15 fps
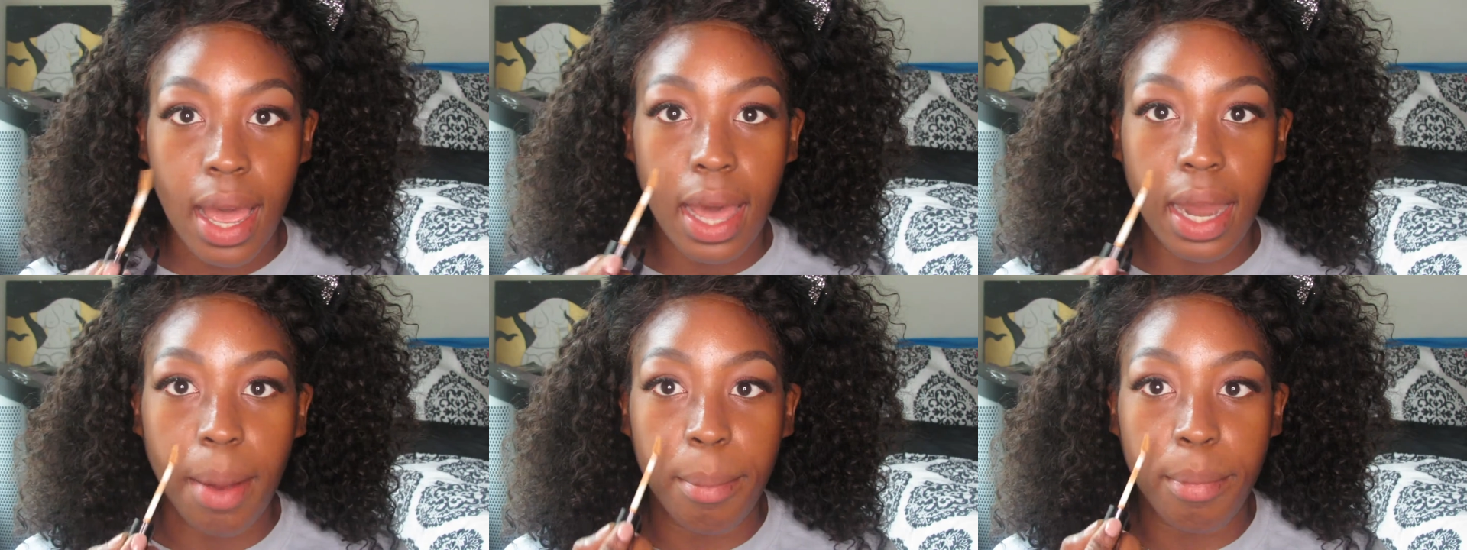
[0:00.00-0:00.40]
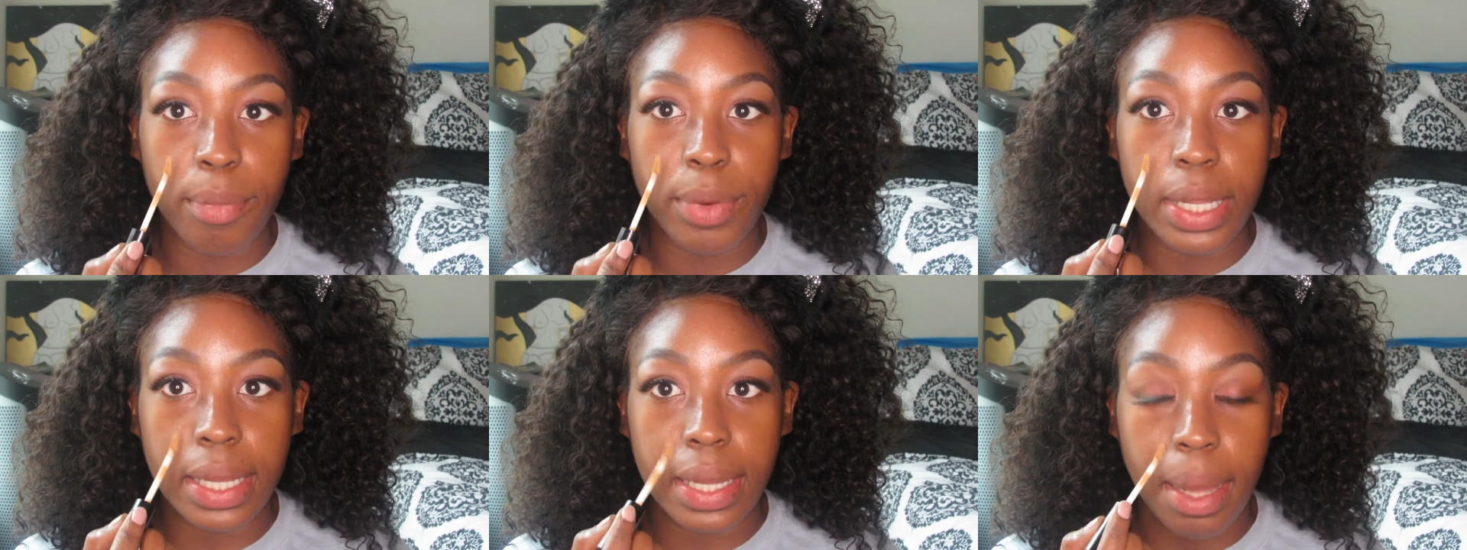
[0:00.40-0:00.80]
and I'm
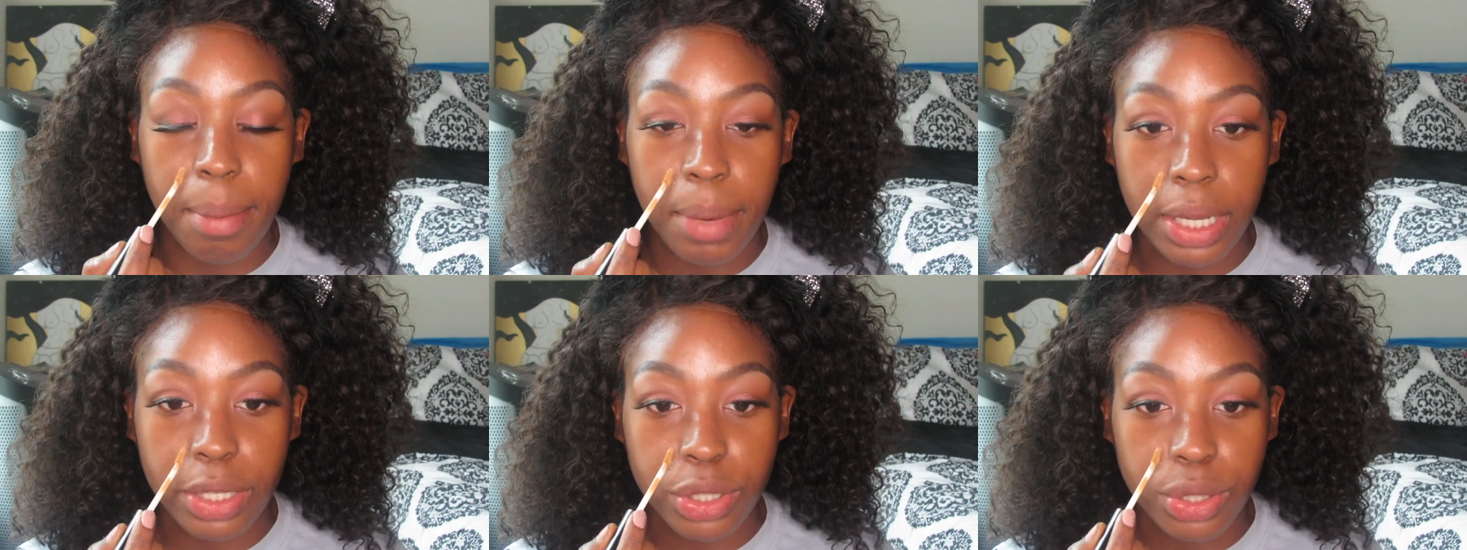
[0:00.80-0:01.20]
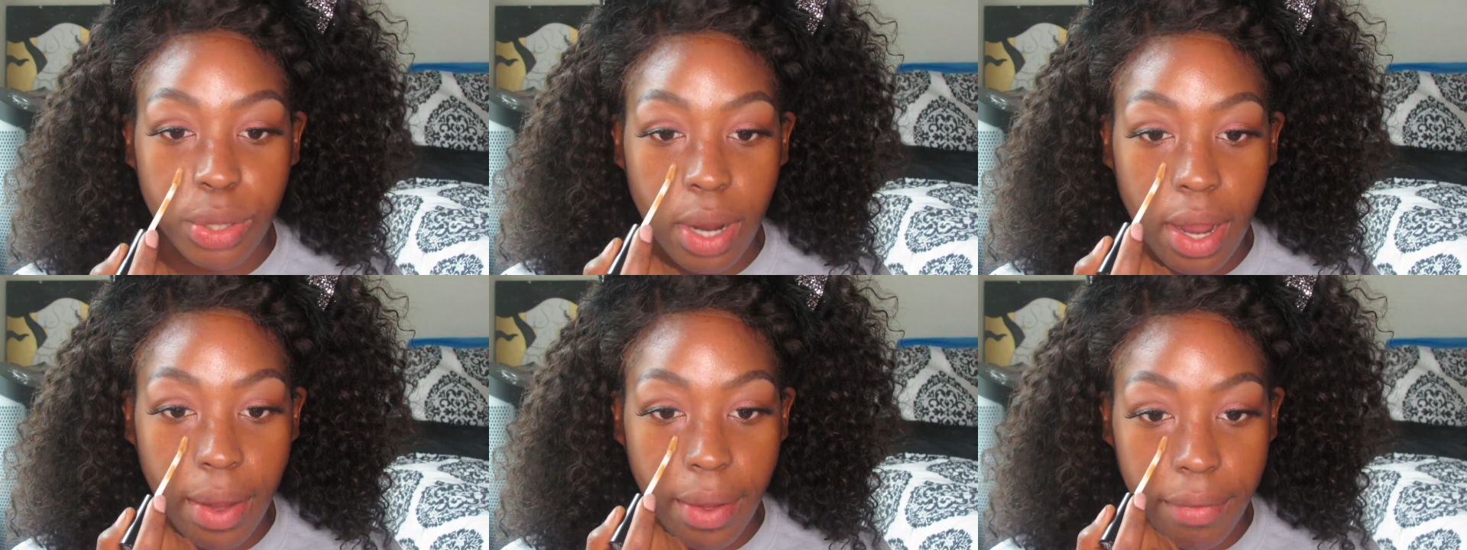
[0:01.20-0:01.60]
not
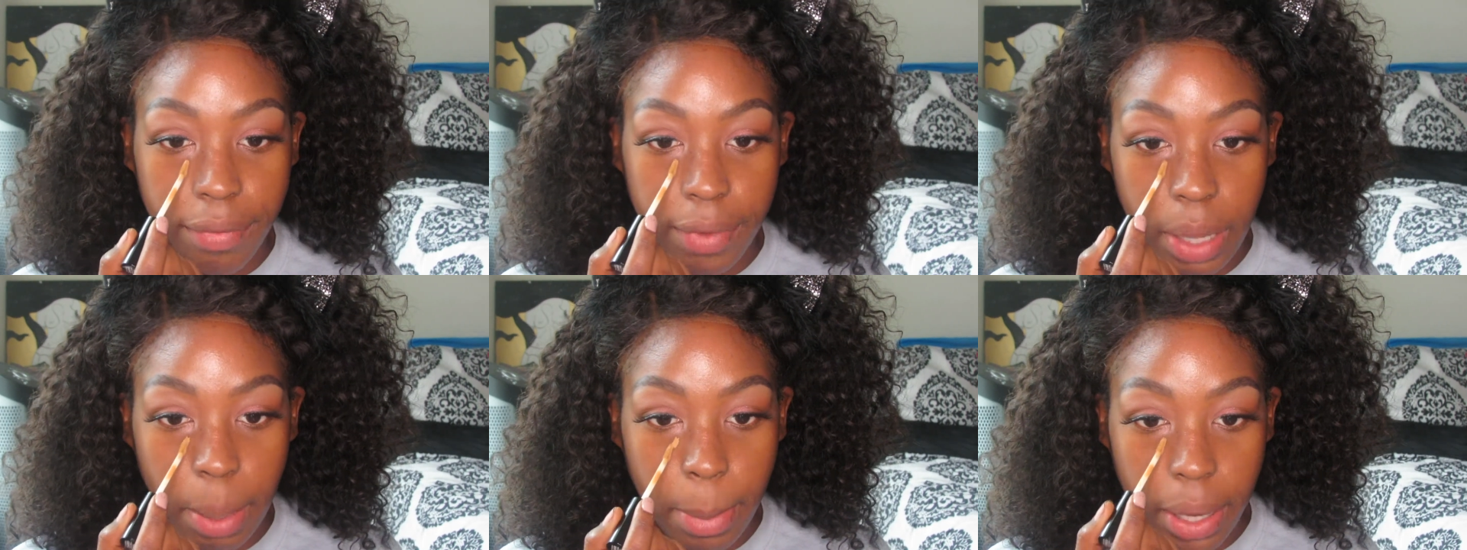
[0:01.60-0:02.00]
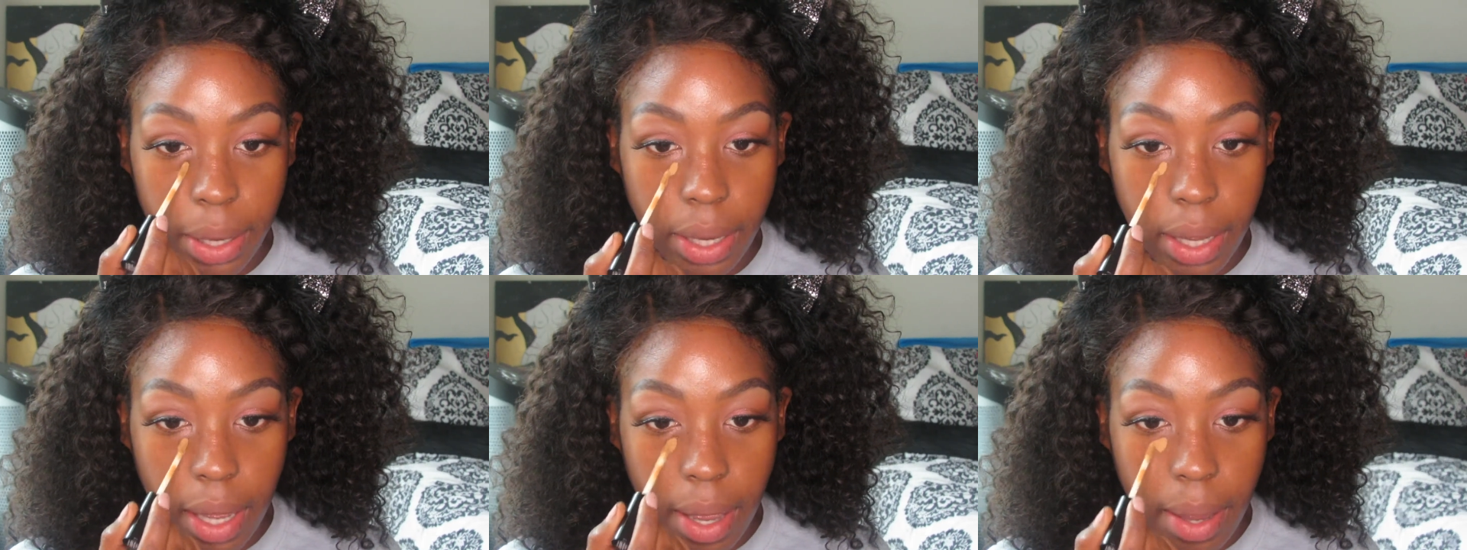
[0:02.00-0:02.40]
sure how I feel
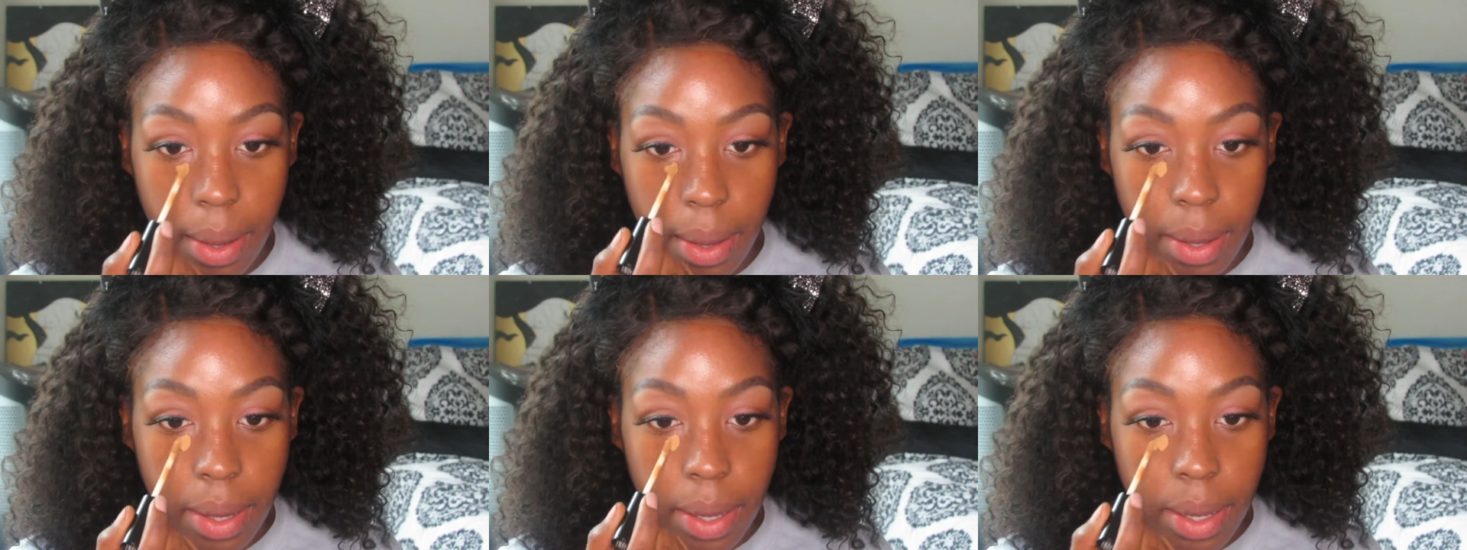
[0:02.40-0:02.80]
about it yet.